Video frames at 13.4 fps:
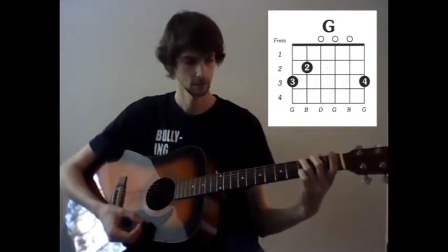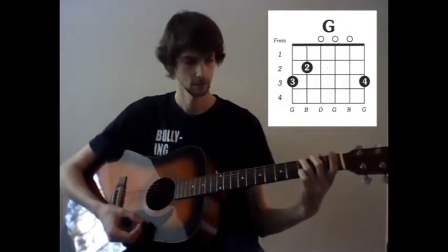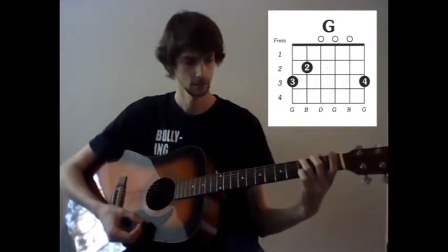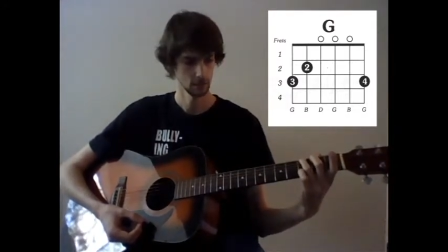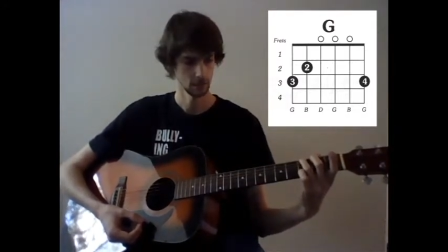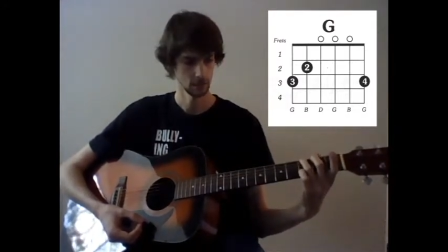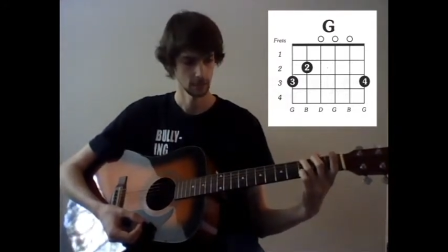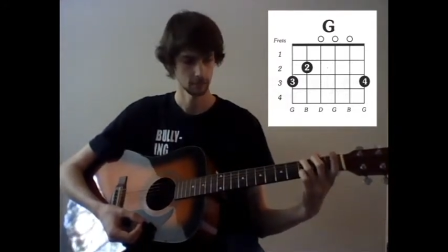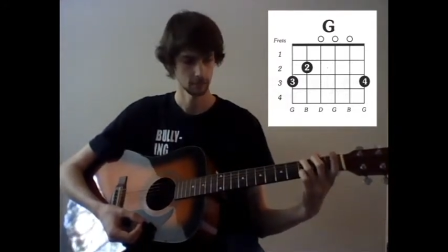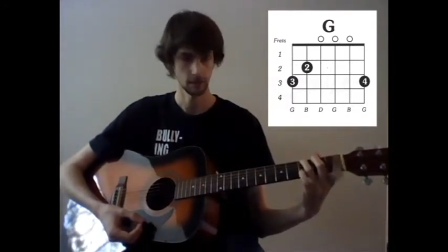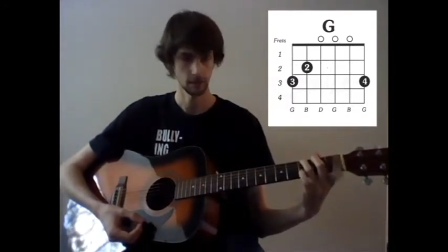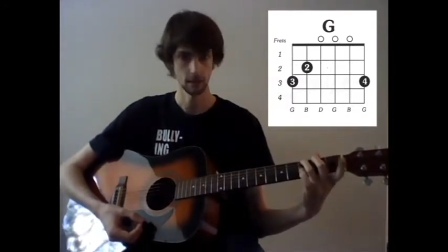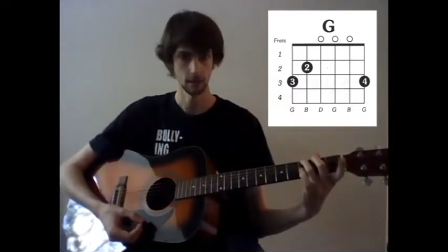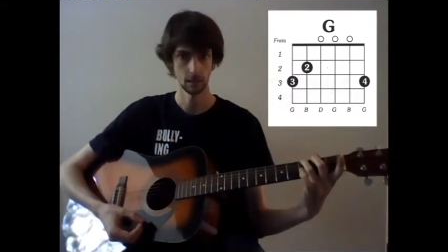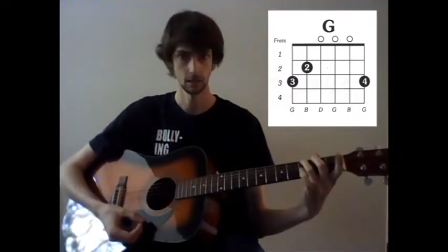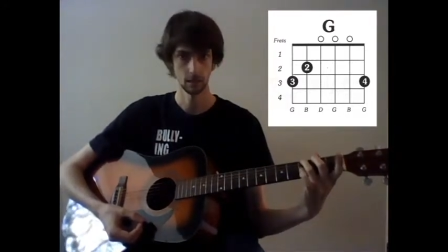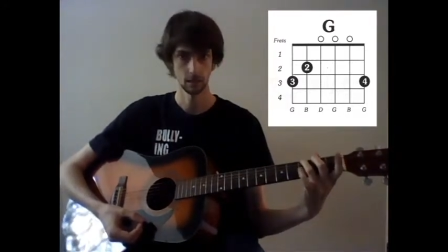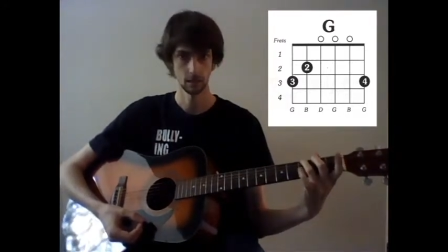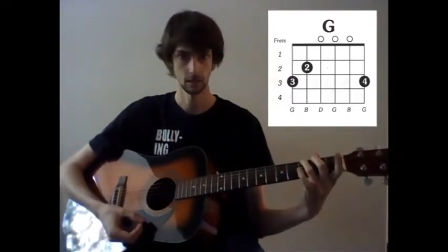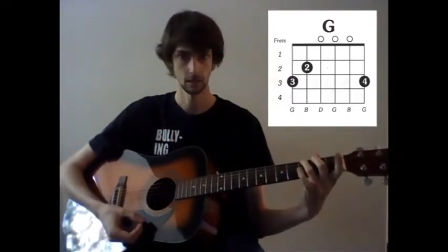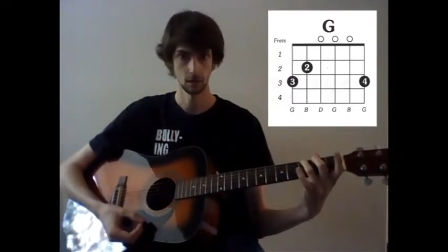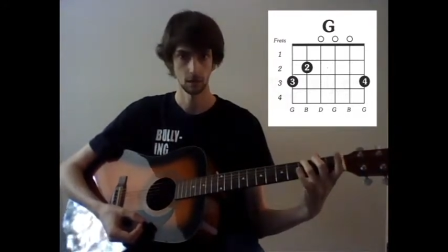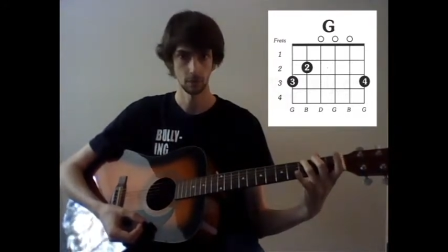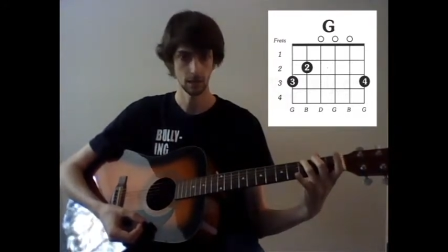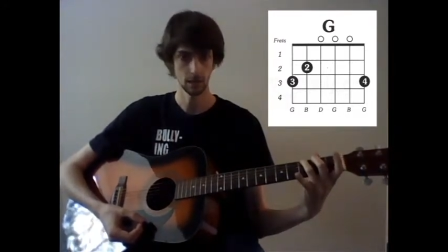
and finally our pinky or